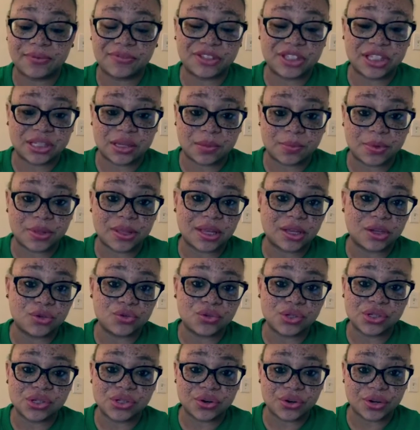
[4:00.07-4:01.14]
if it's someone that
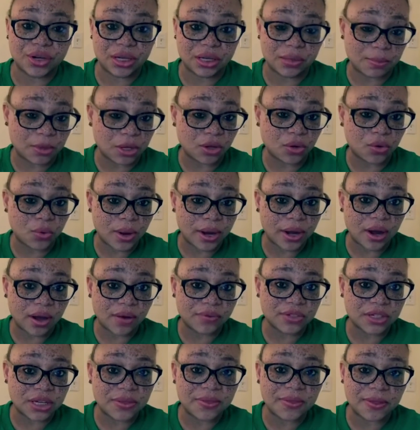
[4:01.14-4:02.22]
uses their email quite
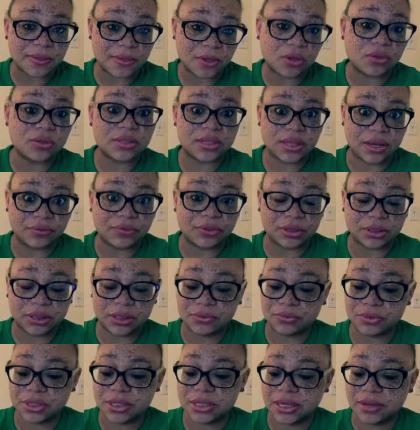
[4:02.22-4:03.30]
often, then they'll definitely
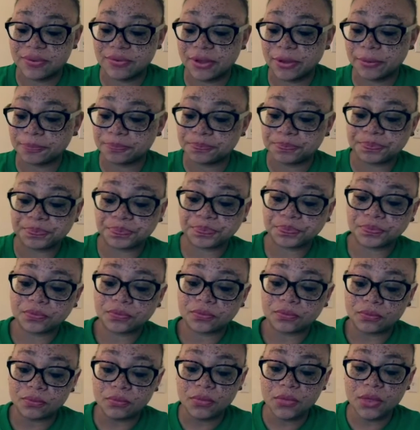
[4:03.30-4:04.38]
receive it.
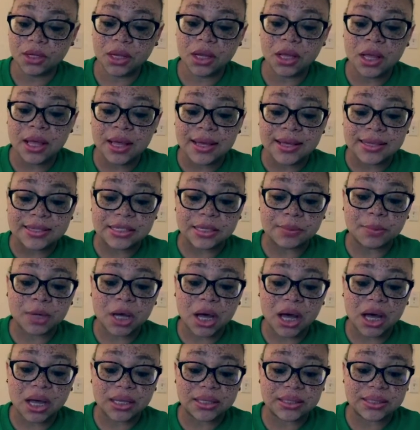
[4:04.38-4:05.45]
Some
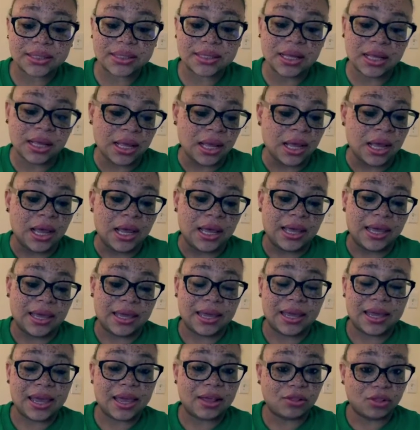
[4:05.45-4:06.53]
cons, it
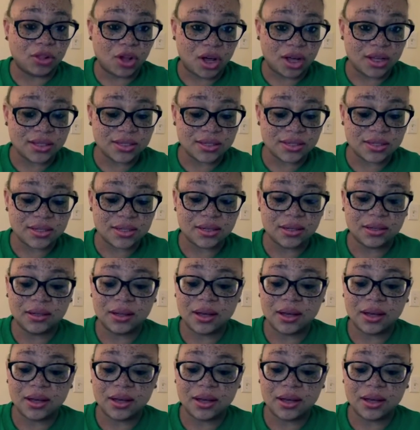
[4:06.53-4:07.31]
can get lost.